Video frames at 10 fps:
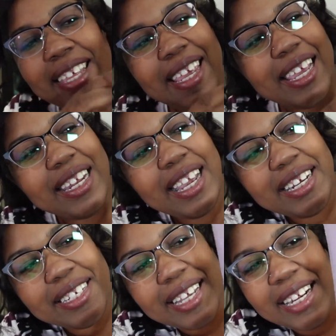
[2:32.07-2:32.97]
the end, I
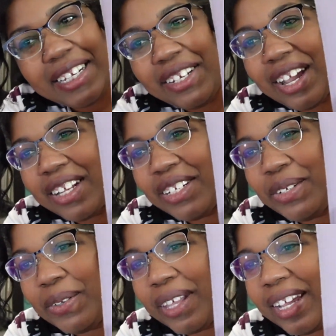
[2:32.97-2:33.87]
decided not to
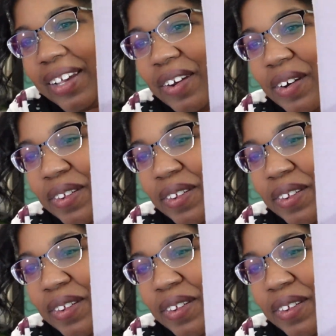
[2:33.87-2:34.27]
do like all